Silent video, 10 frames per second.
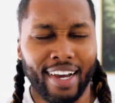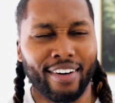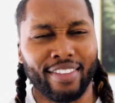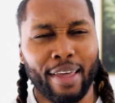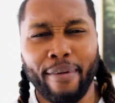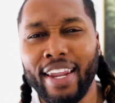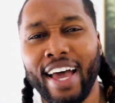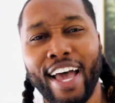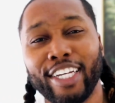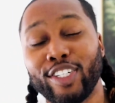Now, they may
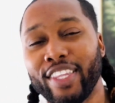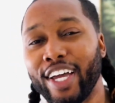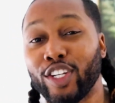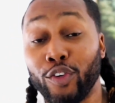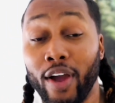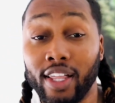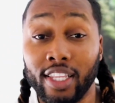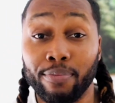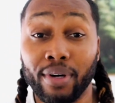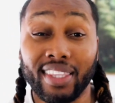not ask you that
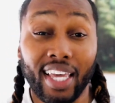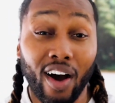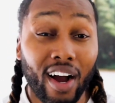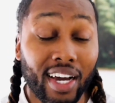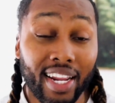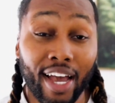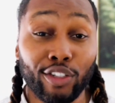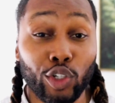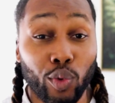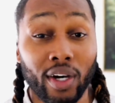directly, but they are going to
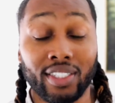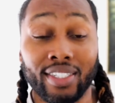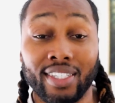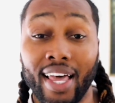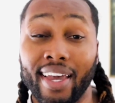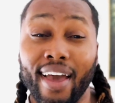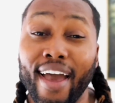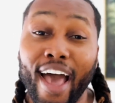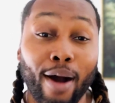ask you questions like,